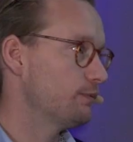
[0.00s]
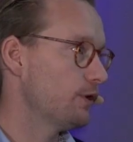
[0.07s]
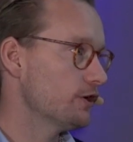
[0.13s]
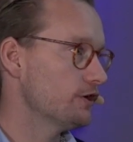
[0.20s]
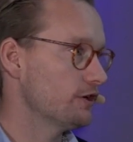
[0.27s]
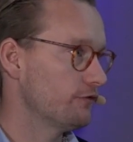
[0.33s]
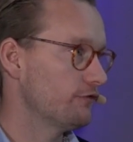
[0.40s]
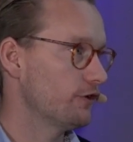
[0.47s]

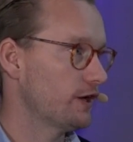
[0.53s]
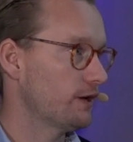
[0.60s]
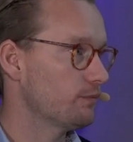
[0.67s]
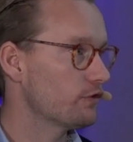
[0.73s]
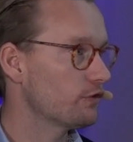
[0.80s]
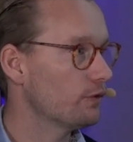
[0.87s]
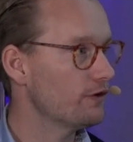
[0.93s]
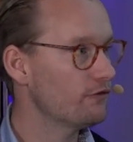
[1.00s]
partner for them.
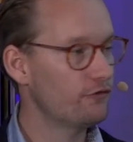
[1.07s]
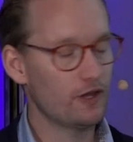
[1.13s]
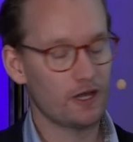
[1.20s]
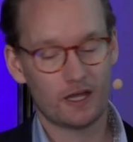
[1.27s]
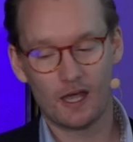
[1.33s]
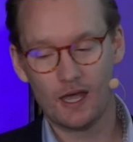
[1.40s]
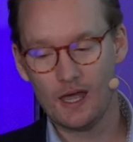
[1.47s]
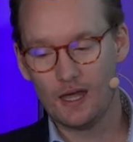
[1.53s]
So I
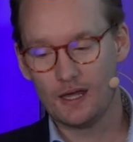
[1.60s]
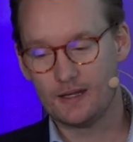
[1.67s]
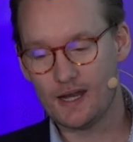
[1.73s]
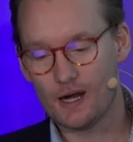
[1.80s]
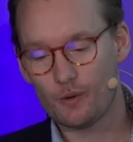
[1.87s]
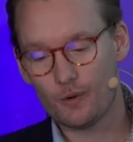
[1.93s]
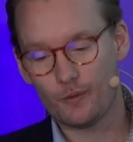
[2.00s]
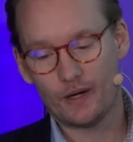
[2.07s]
think
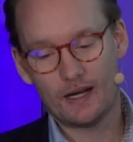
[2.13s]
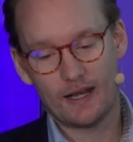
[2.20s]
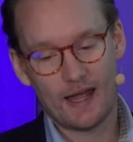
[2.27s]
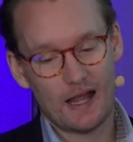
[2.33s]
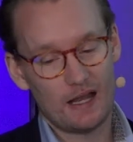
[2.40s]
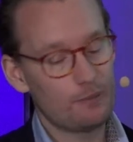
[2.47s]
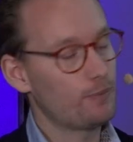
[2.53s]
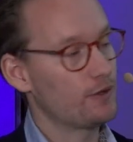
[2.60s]
that will really
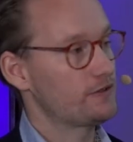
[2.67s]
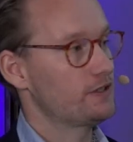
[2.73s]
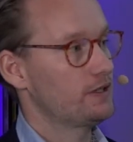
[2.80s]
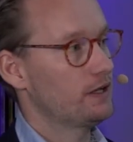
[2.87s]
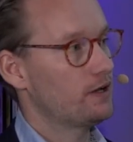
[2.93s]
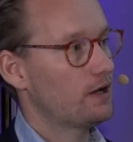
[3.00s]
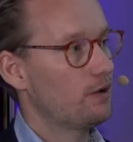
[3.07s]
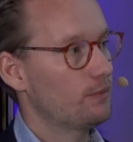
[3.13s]
help us in the
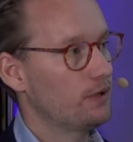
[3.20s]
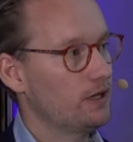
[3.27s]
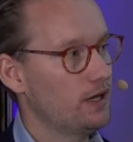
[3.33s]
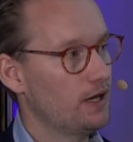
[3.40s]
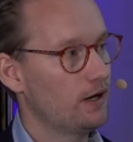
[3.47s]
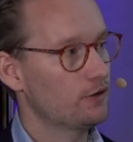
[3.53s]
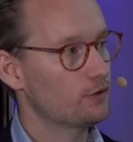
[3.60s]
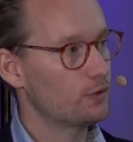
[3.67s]
coming
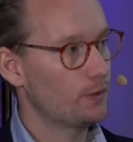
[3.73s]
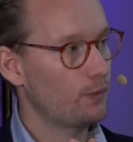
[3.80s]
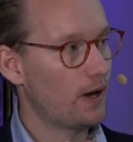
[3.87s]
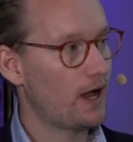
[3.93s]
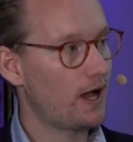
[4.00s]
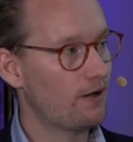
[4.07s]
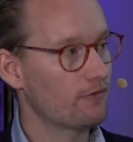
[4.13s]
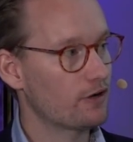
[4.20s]
years when we
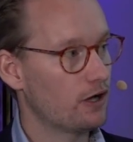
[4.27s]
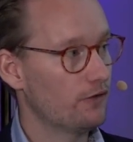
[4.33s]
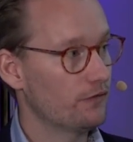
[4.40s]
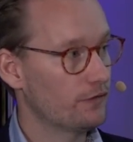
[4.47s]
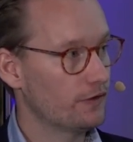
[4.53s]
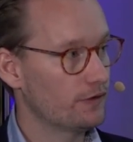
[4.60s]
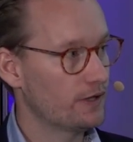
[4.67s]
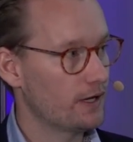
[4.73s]
have
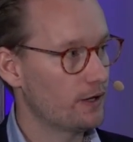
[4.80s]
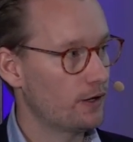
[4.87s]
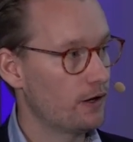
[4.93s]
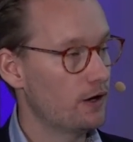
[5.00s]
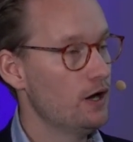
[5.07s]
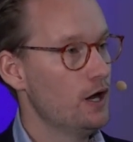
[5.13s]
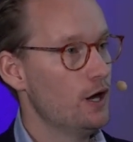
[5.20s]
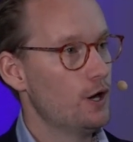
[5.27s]
content that
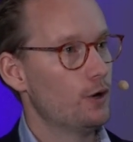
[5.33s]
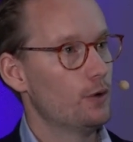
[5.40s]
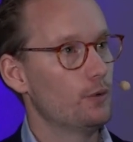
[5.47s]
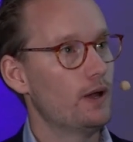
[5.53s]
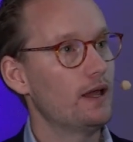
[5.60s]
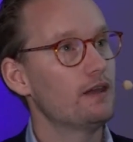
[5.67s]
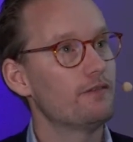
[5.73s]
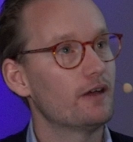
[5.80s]
are
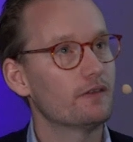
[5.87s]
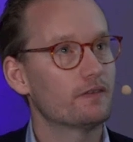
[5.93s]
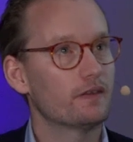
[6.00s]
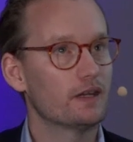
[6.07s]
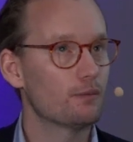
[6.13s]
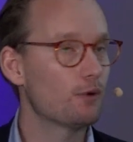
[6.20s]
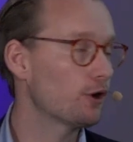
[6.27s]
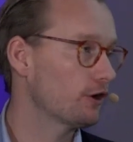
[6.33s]
relevant in
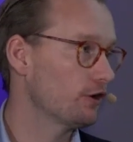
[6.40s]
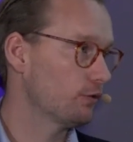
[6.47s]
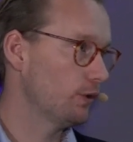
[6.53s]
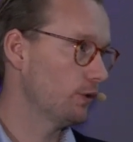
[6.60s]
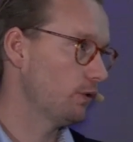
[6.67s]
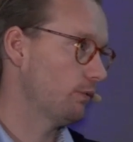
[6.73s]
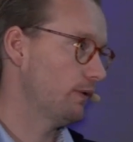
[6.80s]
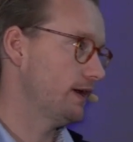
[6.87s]
the markets we
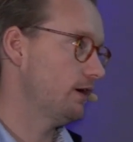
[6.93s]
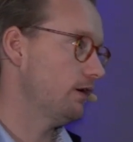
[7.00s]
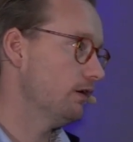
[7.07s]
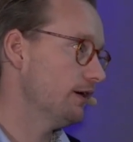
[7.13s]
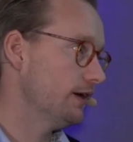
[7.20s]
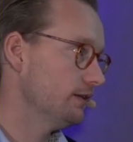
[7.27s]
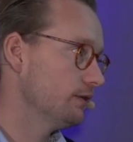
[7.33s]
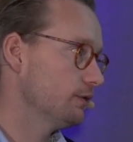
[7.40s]
already are
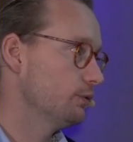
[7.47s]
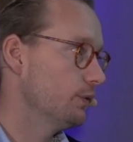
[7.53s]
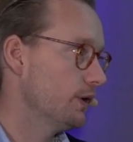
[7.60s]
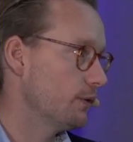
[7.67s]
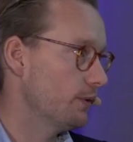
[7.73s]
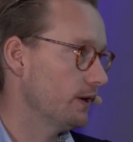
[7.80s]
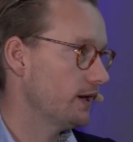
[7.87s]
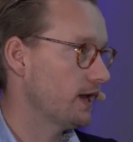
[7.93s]
in, where
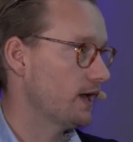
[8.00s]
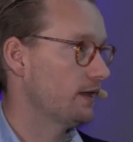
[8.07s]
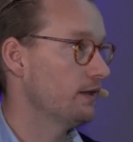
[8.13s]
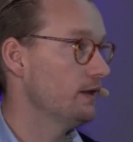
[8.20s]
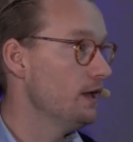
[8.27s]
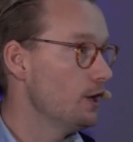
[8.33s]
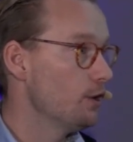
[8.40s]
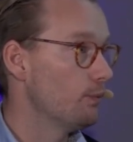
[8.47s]
we can
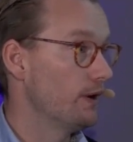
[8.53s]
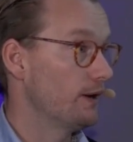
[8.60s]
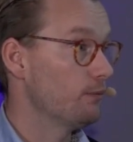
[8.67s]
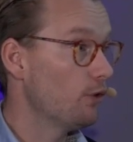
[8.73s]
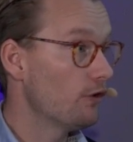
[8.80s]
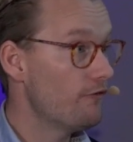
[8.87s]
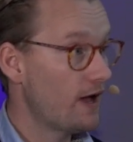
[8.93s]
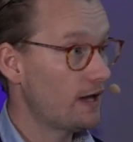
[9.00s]
bring
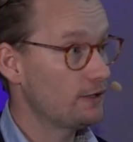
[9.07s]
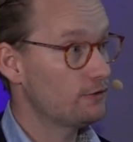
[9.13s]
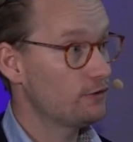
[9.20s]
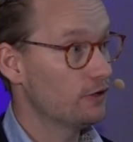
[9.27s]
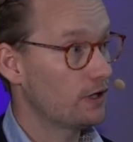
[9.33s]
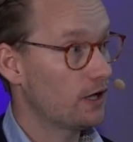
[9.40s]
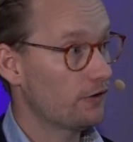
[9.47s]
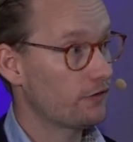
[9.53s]
more value to
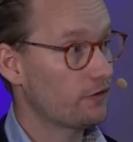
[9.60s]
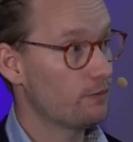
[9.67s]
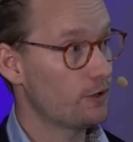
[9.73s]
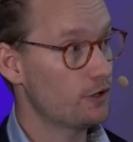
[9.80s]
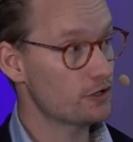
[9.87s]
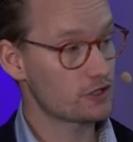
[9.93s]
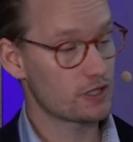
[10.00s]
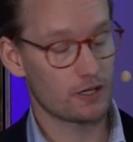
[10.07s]
the
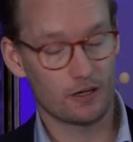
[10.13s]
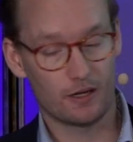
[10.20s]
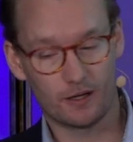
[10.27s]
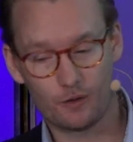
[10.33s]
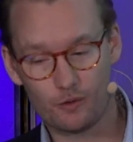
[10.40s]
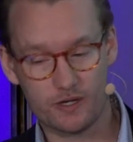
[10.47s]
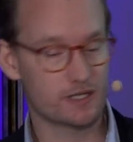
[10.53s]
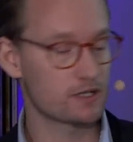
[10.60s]
customers and
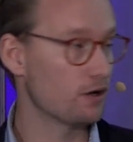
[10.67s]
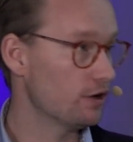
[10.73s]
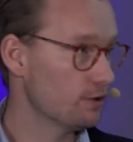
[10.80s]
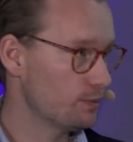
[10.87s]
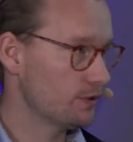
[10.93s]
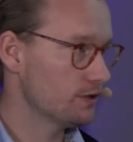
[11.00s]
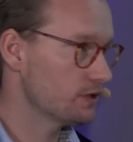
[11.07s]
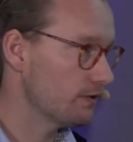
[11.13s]
increase the
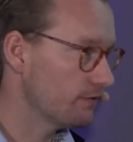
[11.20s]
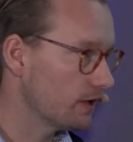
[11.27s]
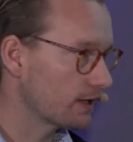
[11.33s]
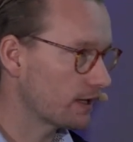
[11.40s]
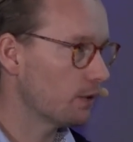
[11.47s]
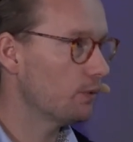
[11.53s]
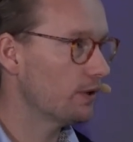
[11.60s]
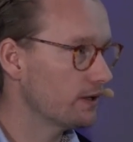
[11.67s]
ARPU and stuff like
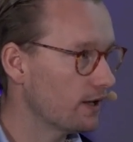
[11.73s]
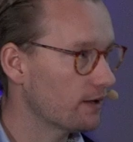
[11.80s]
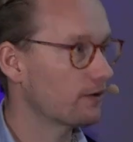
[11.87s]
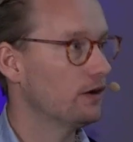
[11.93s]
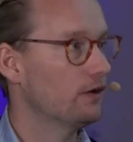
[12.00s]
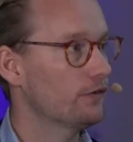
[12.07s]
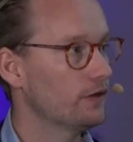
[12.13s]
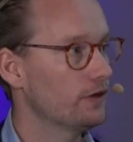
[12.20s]
that with that
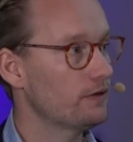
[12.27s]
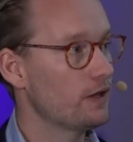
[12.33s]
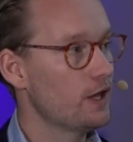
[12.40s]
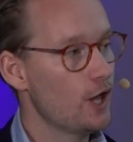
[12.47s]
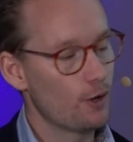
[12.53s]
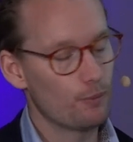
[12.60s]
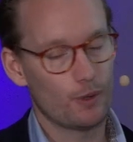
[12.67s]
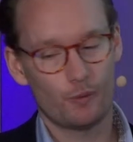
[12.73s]
content.
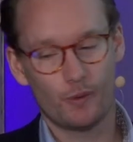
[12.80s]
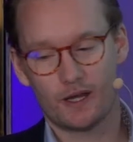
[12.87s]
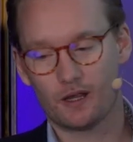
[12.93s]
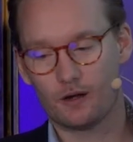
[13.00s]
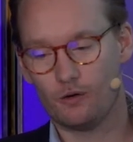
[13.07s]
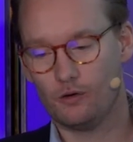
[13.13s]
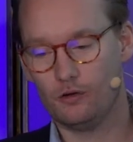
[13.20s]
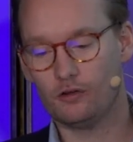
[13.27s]
But we can
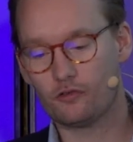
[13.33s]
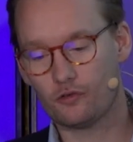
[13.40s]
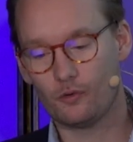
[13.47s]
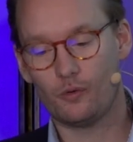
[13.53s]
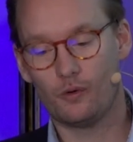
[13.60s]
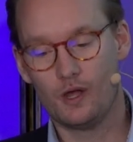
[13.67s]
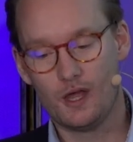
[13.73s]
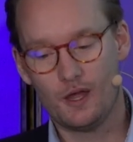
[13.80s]

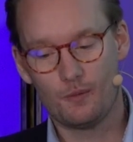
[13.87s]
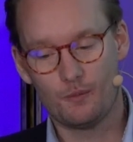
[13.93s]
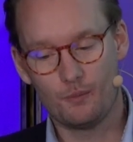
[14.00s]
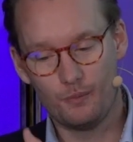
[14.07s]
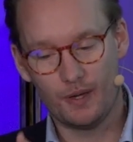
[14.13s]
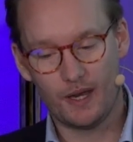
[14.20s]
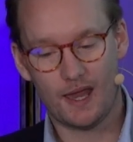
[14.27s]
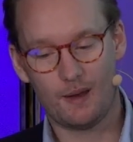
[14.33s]
also
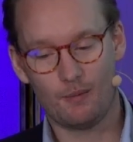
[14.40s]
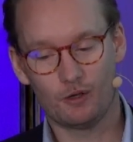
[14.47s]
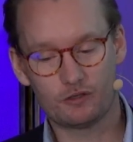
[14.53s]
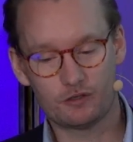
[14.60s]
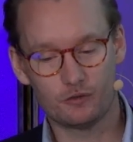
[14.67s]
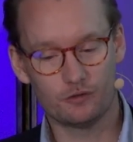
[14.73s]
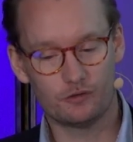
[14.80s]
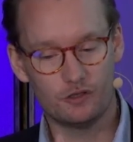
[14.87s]
be able
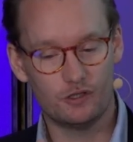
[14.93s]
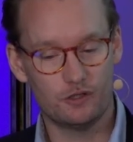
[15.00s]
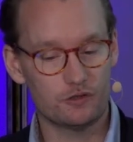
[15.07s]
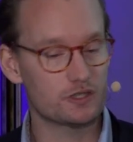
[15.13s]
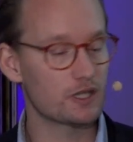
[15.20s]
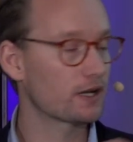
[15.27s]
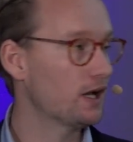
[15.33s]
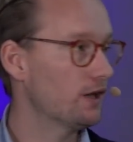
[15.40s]
to use
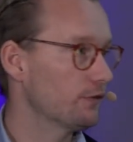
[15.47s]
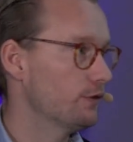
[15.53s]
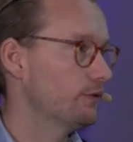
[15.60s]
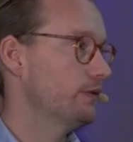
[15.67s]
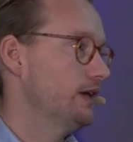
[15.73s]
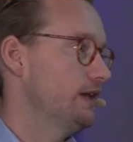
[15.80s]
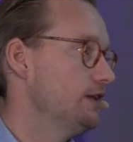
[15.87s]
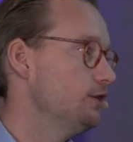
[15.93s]
that content
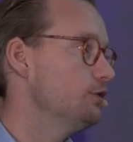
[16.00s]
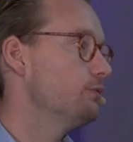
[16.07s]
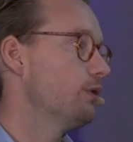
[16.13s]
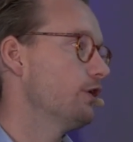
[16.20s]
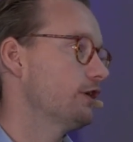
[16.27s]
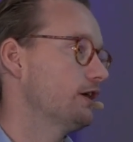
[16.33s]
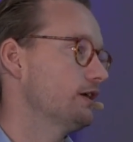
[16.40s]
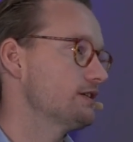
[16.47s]
in new
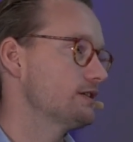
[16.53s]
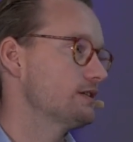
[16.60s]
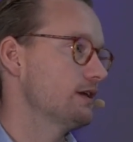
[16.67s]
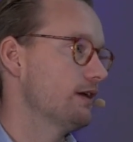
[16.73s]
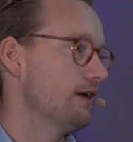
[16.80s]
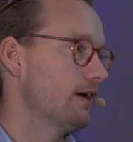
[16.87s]
markets